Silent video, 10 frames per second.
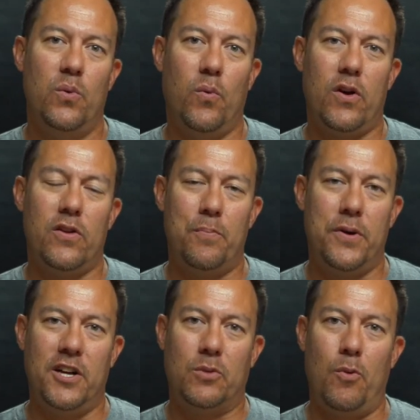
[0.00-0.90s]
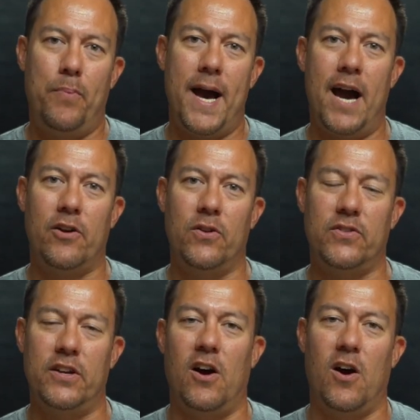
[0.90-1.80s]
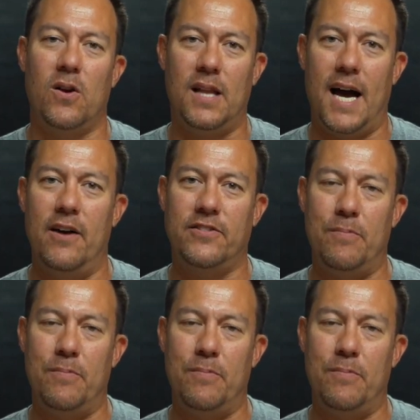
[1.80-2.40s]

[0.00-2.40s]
what are the predictable patterns in our lives